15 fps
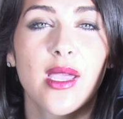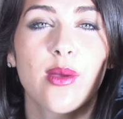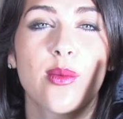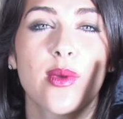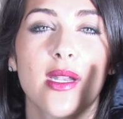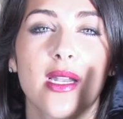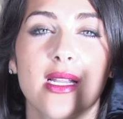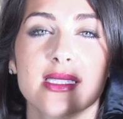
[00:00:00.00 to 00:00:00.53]

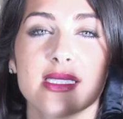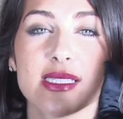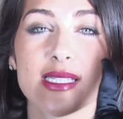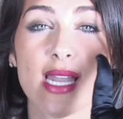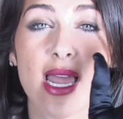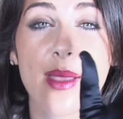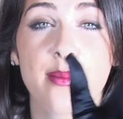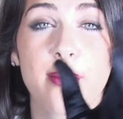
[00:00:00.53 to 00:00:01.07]
And when I
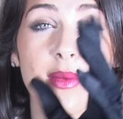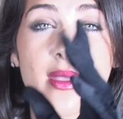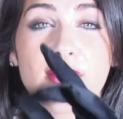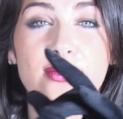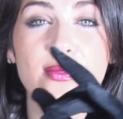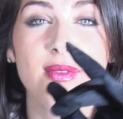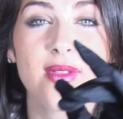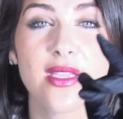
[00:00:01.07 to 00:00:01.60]
snap
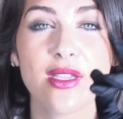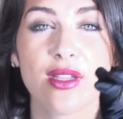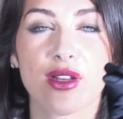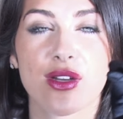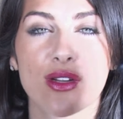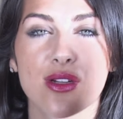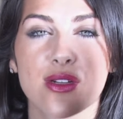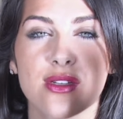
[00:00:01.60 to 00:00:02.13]
my
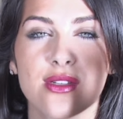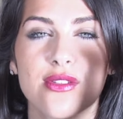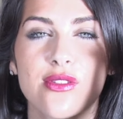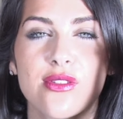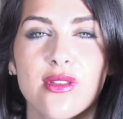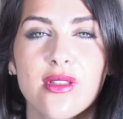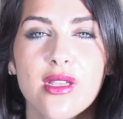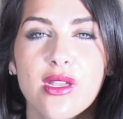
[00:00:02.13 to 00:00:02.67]

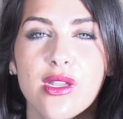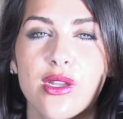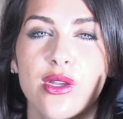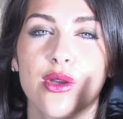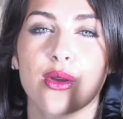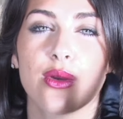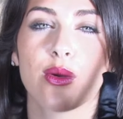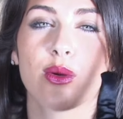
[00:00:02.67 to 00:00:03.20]
fingers,
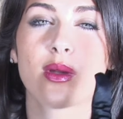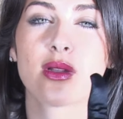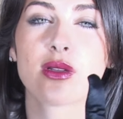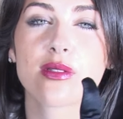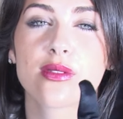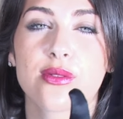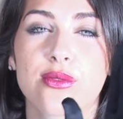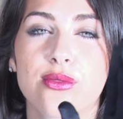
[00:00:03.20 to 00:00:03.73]
you're
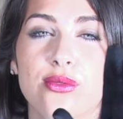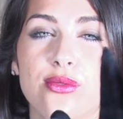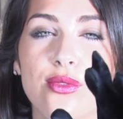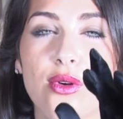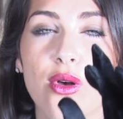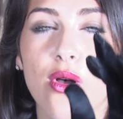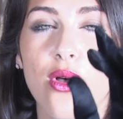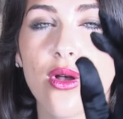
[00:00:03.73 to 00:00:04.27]
going to
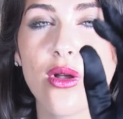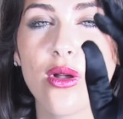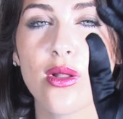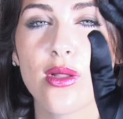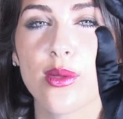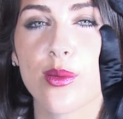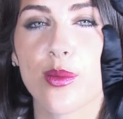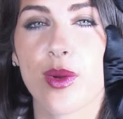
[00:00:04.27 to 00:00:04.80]

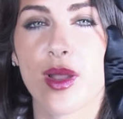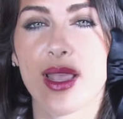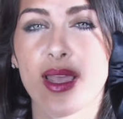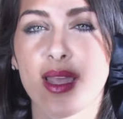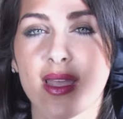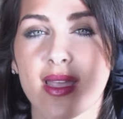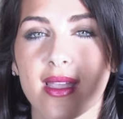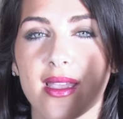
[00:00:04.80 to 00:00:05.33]
fall
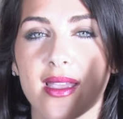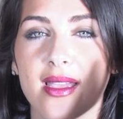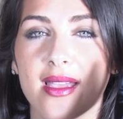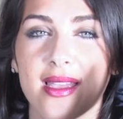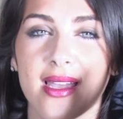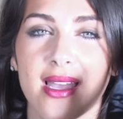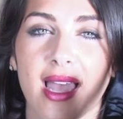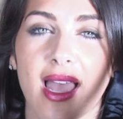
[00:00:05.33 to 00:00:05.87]
away
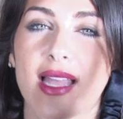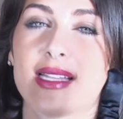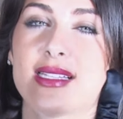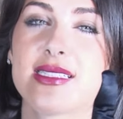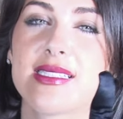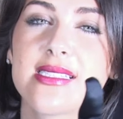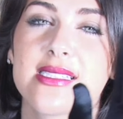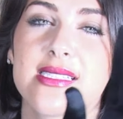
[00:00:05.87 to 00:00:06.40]

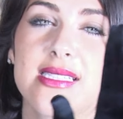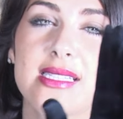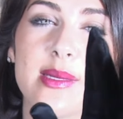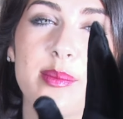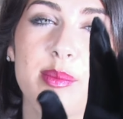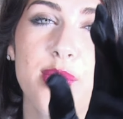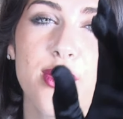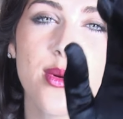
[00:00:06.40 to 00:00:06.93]
and
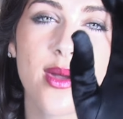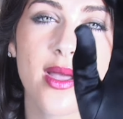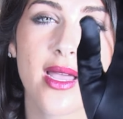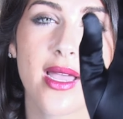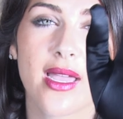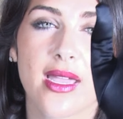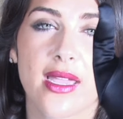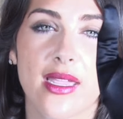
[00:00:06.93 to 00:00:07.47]
slip
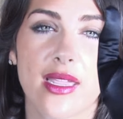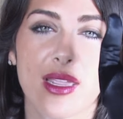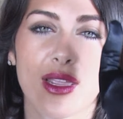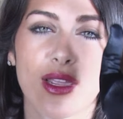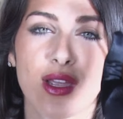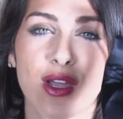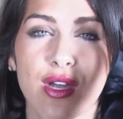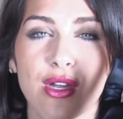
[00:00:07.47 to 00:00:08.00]

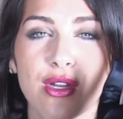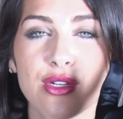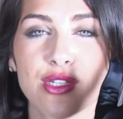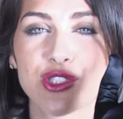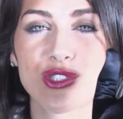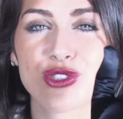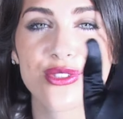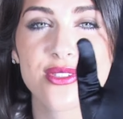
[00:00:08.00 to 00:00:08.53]
away,
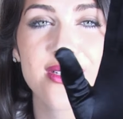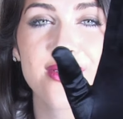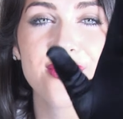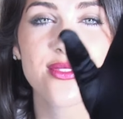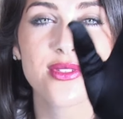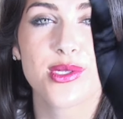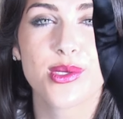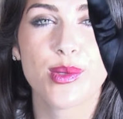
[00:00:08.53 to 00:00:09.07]

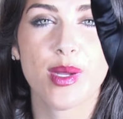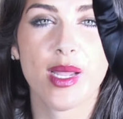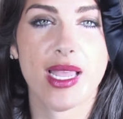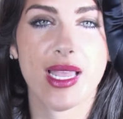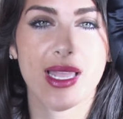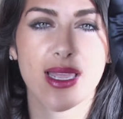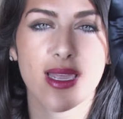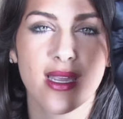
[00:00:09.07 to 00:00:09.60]
drift
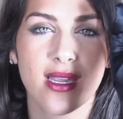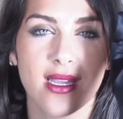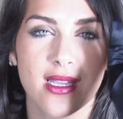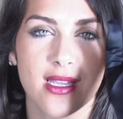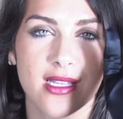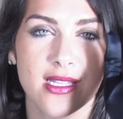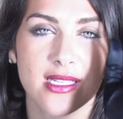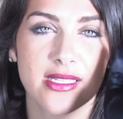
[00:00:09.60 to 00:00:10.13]
away
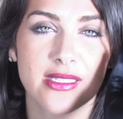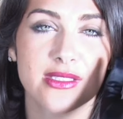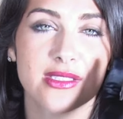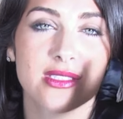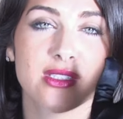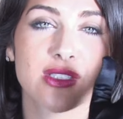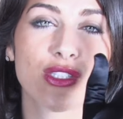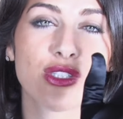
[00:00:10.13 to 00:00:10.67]

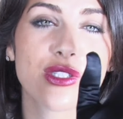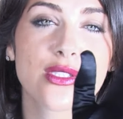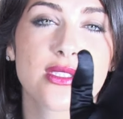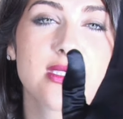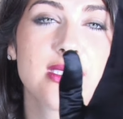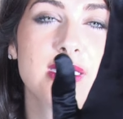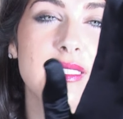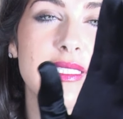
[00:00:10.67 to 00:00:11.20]
into
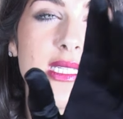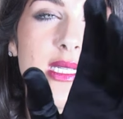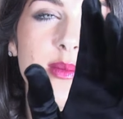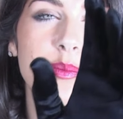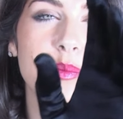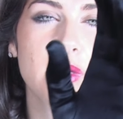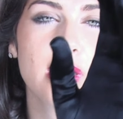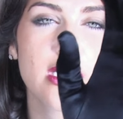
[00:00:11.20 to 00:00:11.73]
your
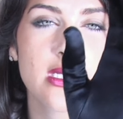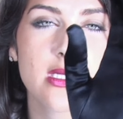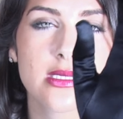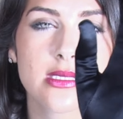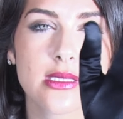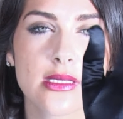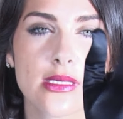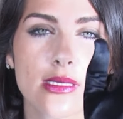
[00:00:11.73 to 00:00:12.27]

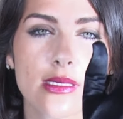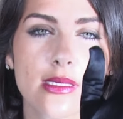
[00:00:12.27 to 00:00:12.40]
deepest,